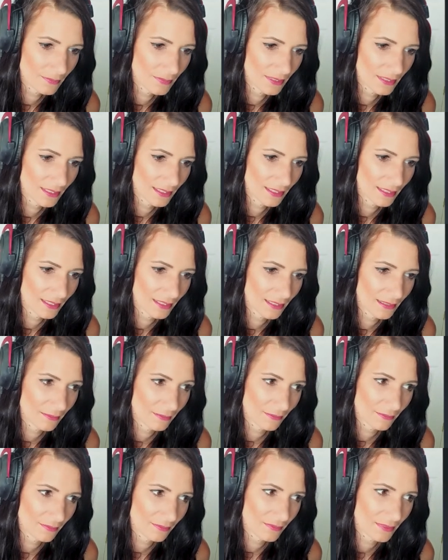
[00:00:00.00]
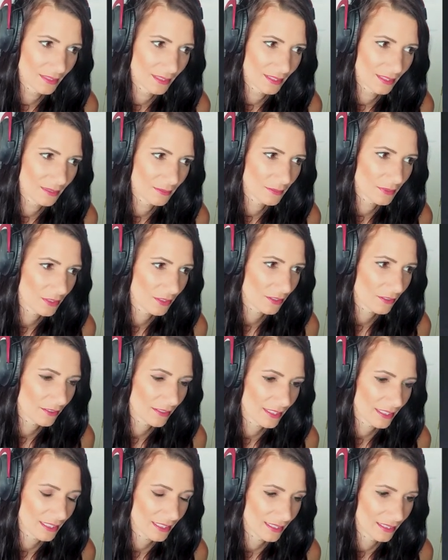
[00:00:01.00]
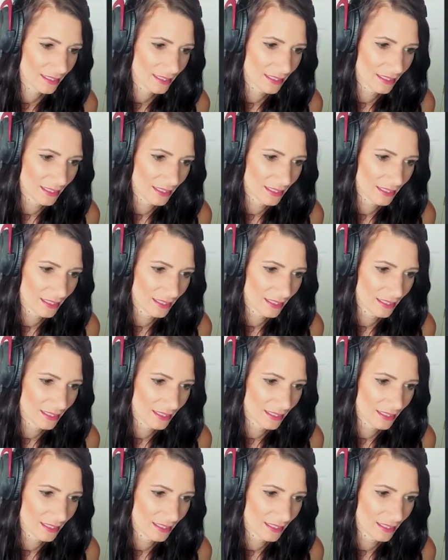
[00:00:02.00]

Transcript: Yeah, right, I'm sorry.